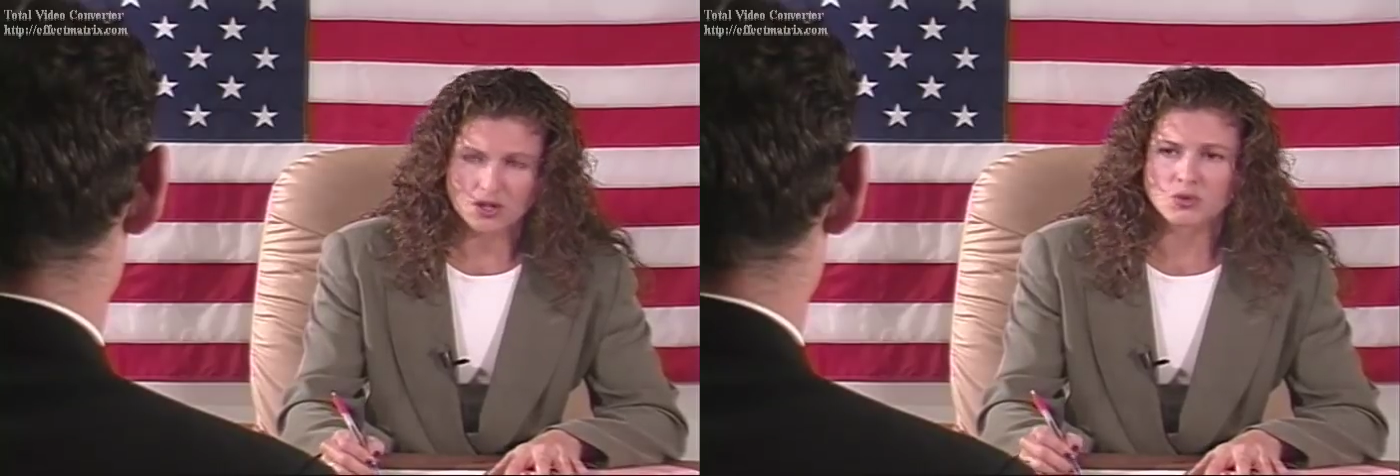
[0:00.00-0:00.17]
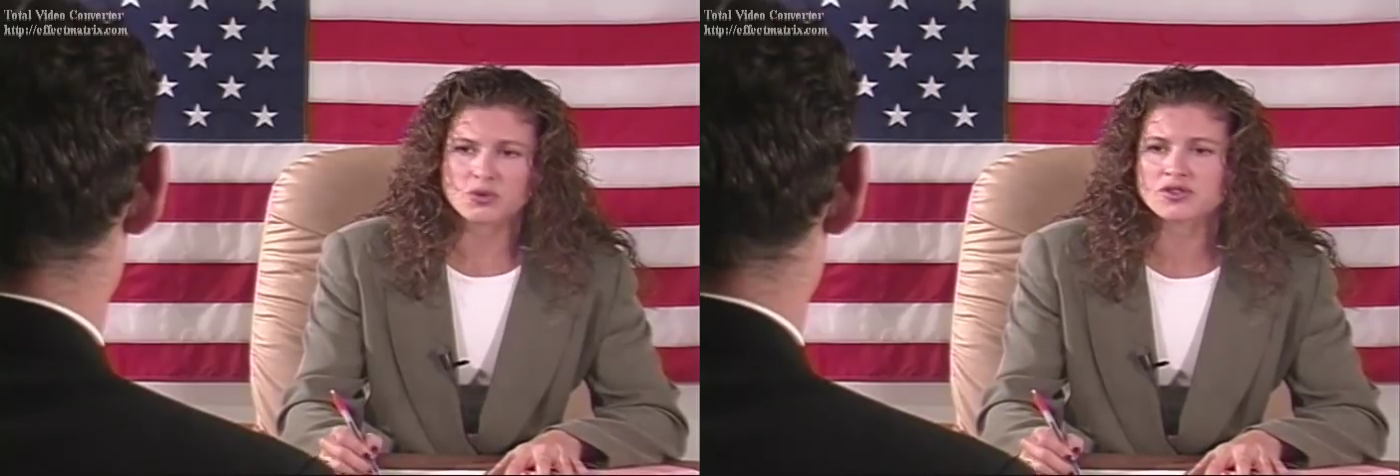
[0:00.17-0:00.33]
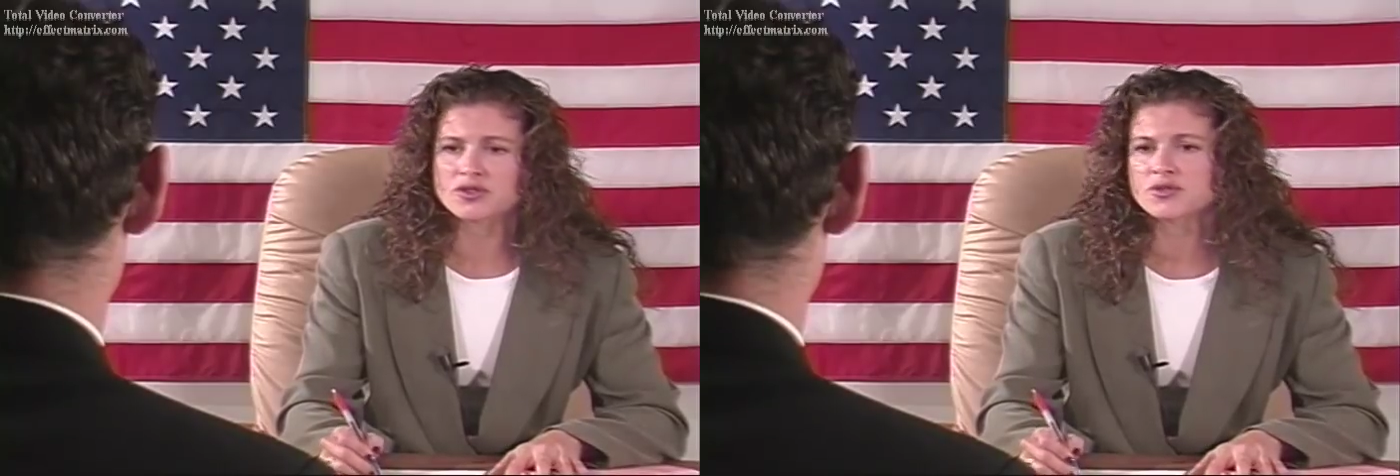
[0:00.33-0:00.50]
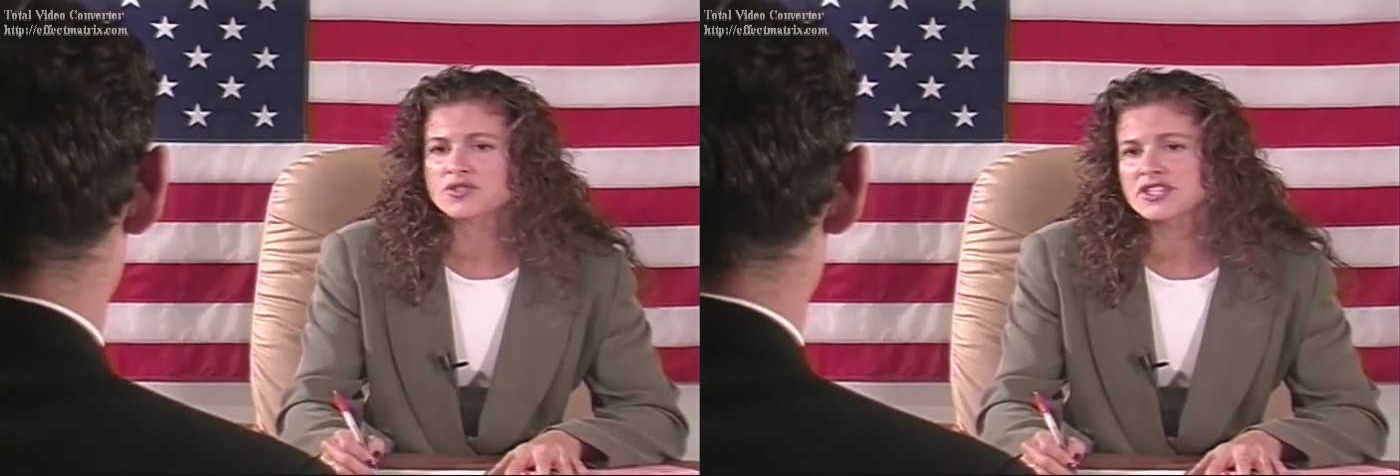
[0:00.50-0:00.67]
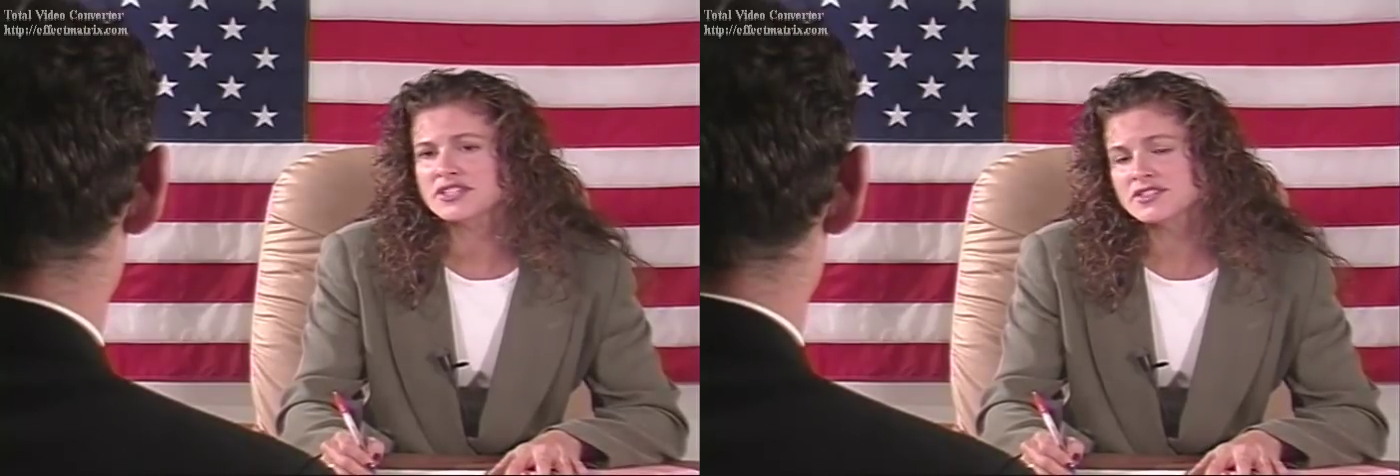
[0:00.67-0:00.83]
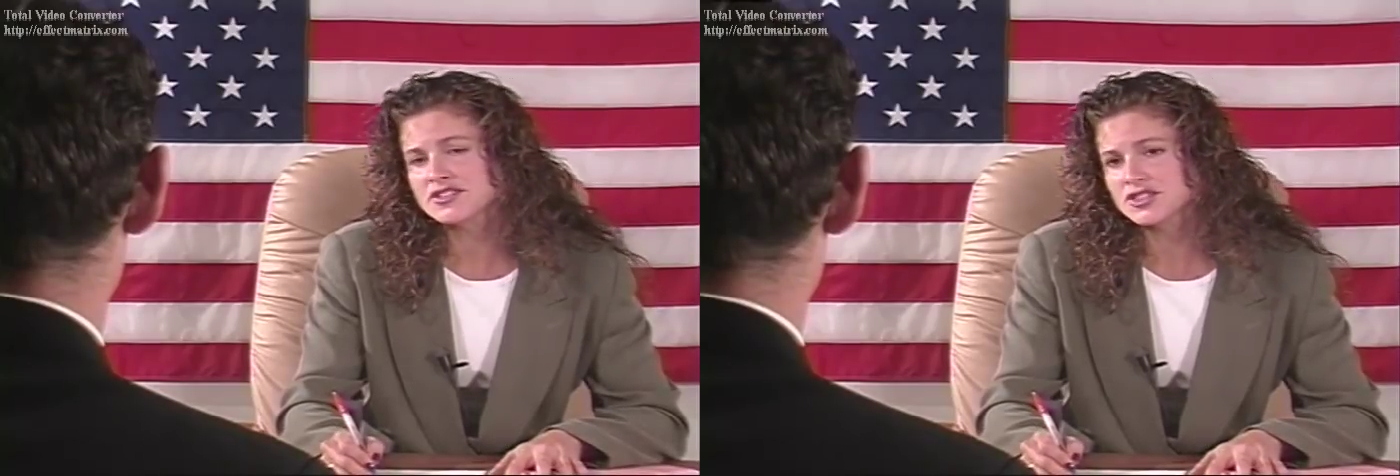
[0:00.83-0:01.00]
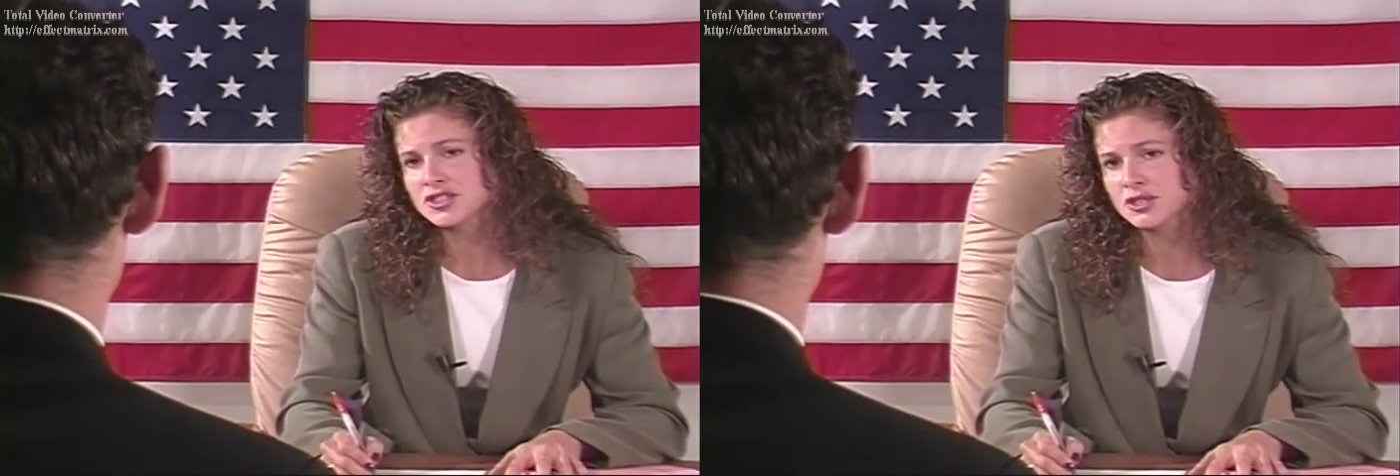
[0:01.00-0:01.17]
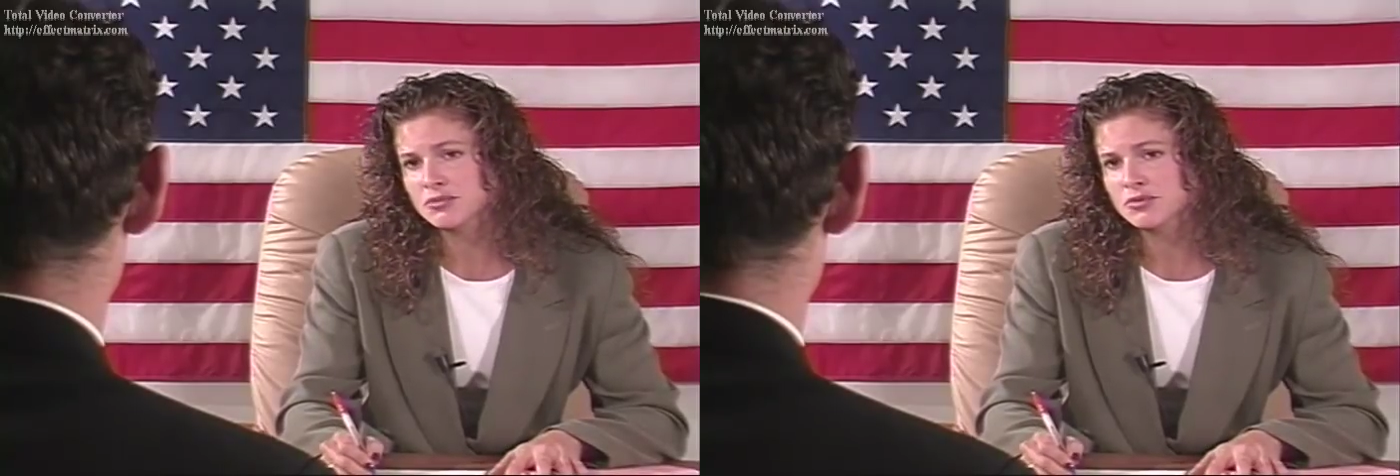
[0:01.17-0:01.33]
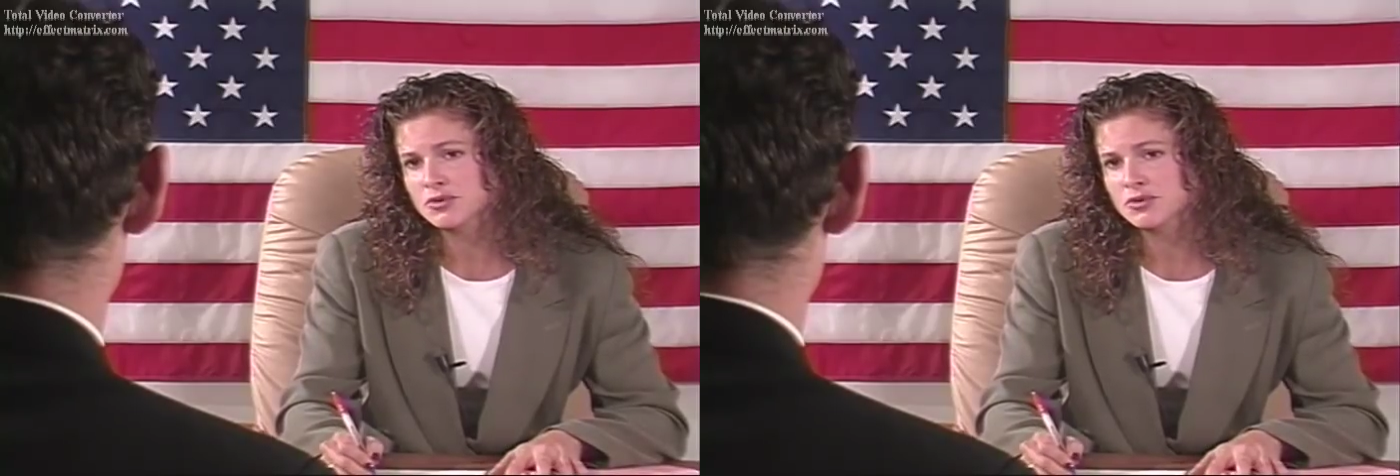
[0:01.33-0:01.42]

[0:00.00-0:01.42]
With your citizenship,